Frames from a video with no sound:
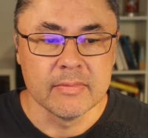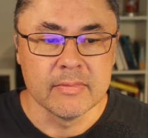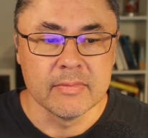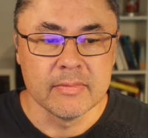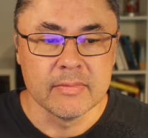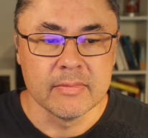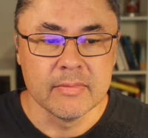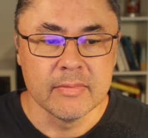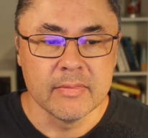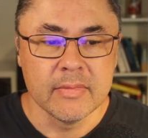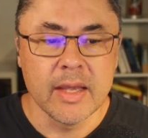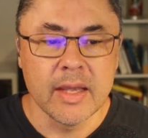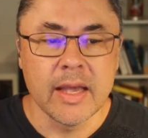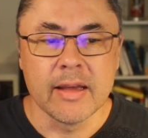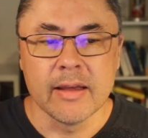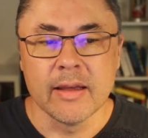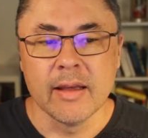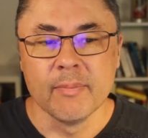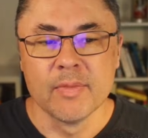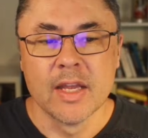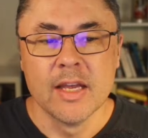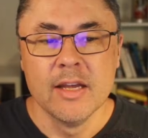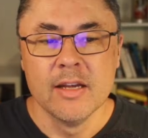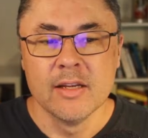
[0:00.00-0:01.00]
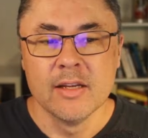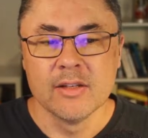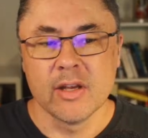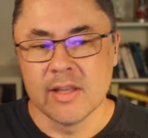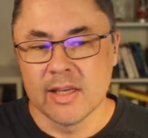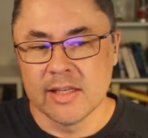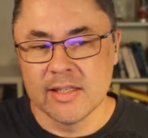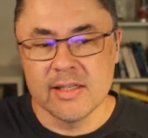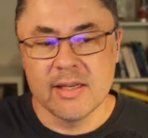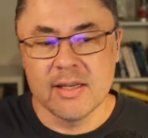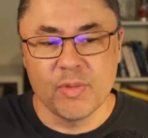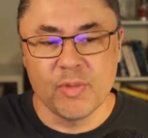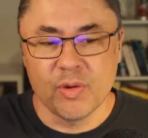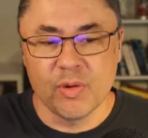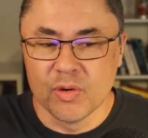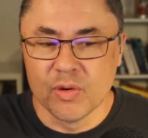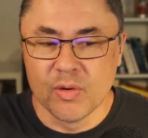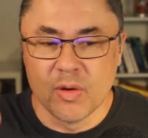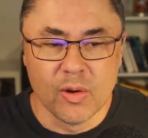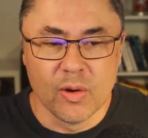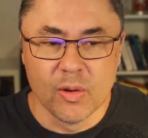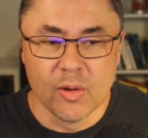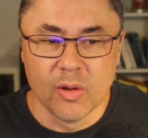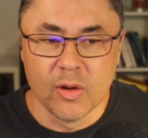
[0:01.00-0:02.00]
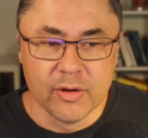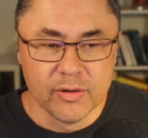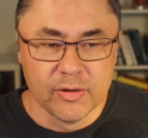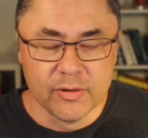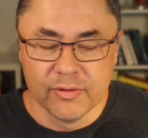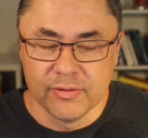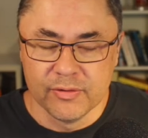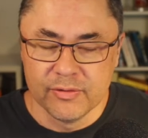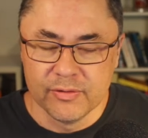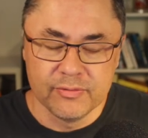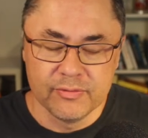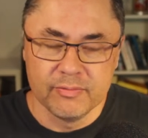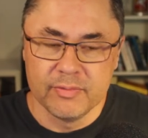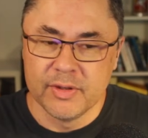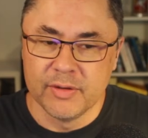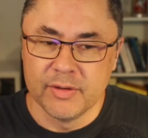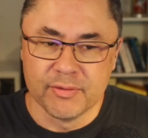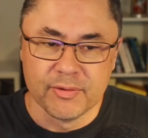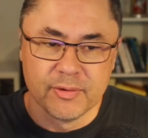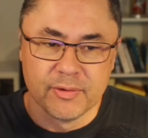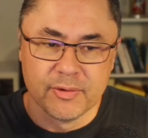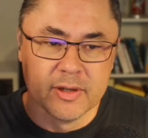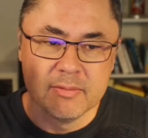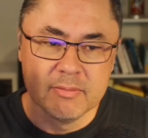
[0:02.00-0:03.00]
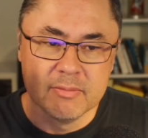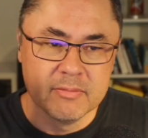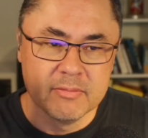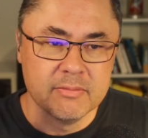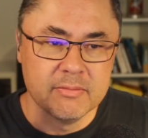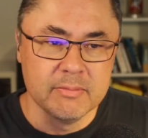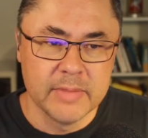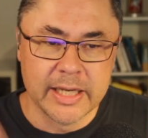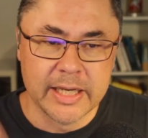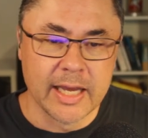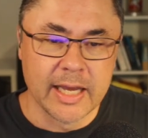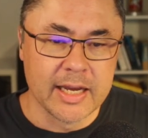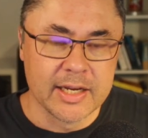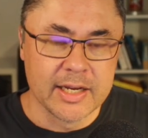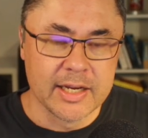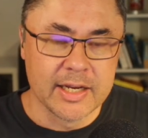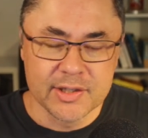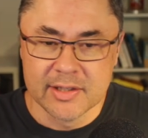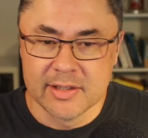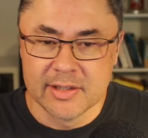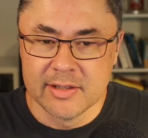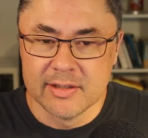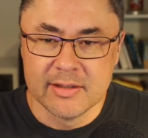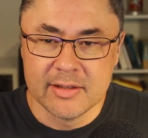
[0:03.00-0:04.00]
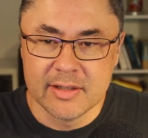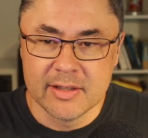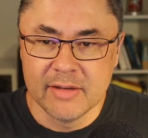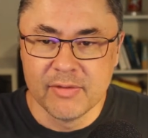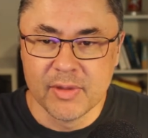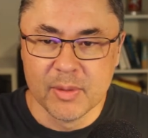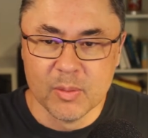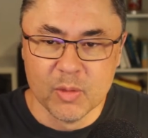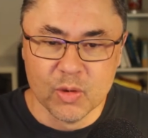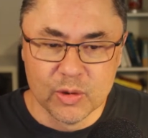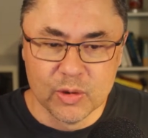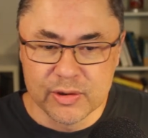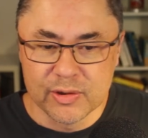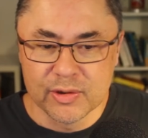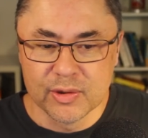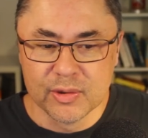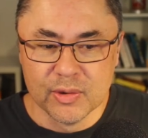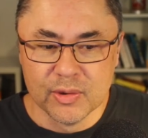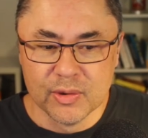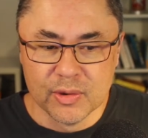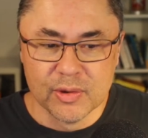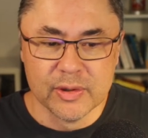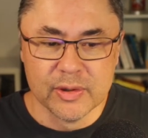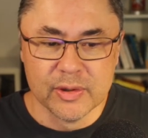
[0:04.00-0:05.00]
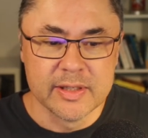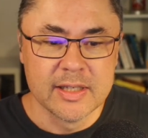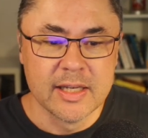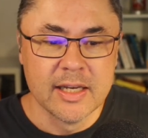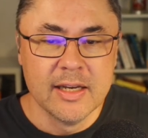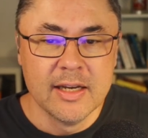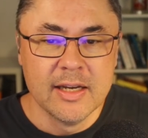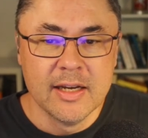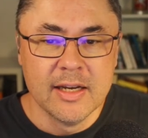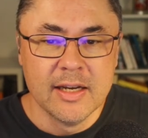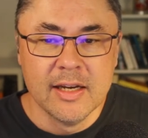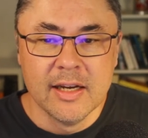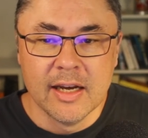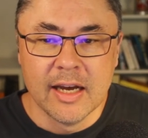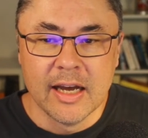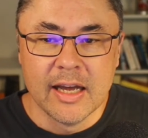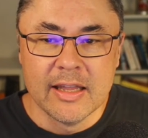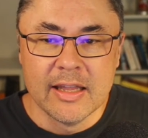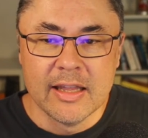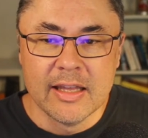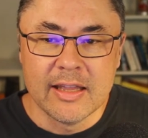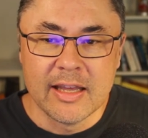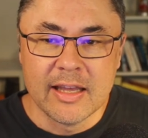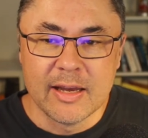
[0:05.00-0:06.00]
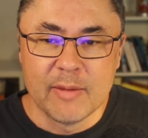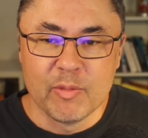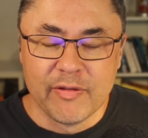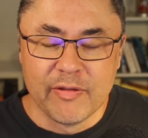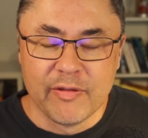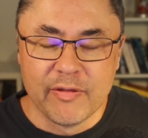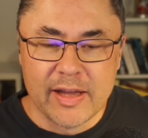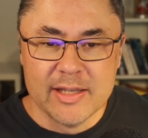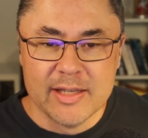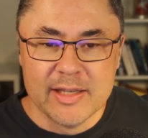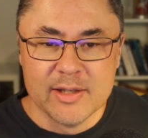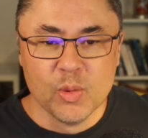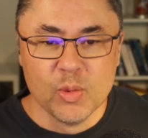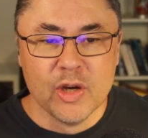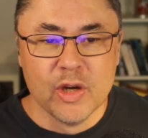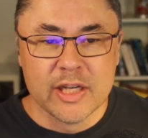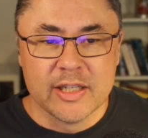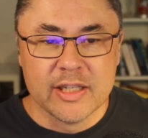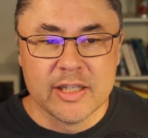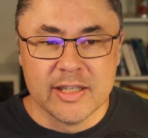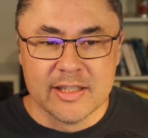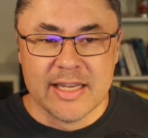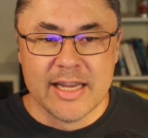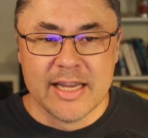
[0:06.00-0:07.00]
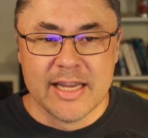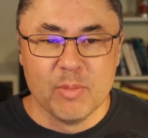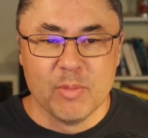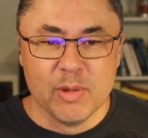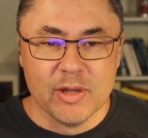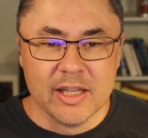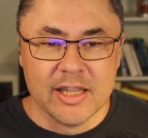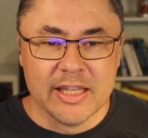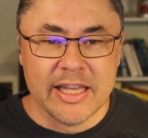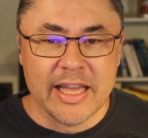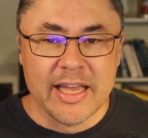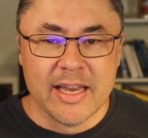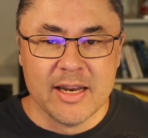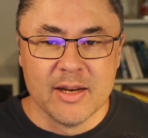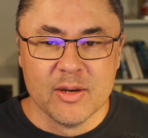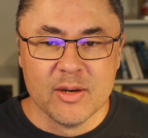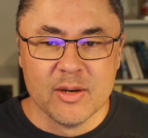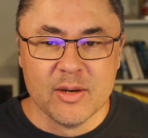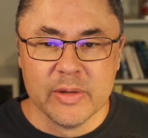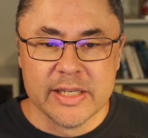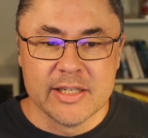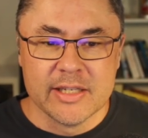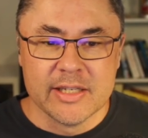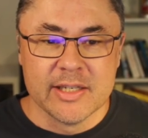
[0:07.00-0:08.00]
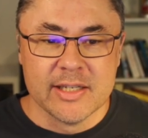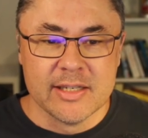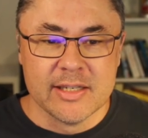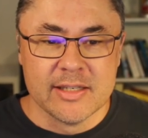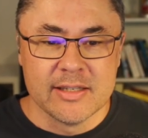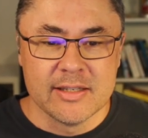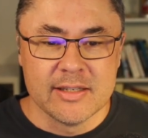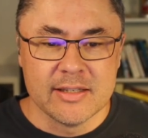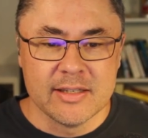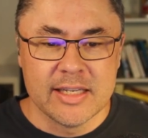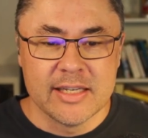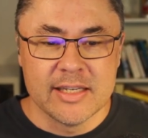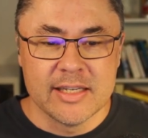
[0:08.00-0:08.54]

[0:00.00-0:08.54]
Yeah. So they step through a whole lot of different mitigations, give them all scores, and then they provide this worked example at the end, which is, here's